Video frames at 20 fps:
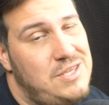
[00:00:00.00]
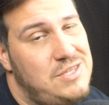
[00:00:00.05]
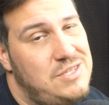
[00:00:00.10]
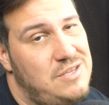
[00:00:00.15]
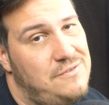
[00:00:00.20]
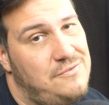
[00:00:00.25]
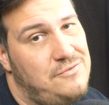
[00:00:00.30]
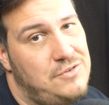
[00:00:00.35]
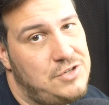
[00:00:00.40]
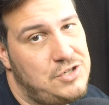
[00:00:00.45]

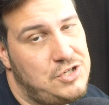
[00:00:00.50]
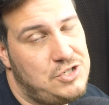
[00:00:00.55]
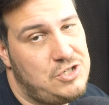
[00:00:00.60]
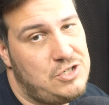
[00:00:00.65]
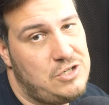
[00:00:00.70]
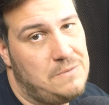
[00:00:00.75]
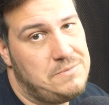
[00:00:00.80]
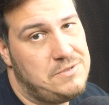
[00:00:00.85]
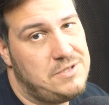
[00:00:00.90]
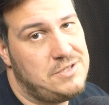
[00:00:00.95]
different
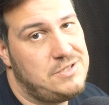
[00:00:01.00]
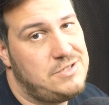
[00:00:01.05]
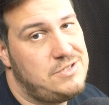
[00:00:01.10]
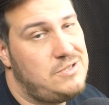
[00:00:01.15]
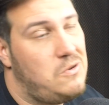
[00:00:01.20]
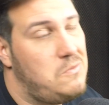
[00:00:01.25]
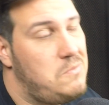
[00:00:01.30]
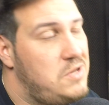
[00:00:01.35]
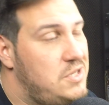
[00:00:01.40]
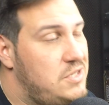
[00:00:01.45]
ships and
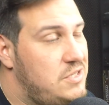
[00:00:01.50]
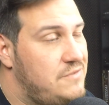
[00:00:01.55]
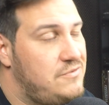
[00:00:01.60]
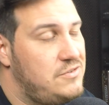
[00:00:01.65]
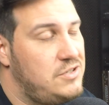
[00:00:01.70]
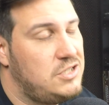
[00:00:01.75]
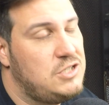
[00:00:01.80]
so many different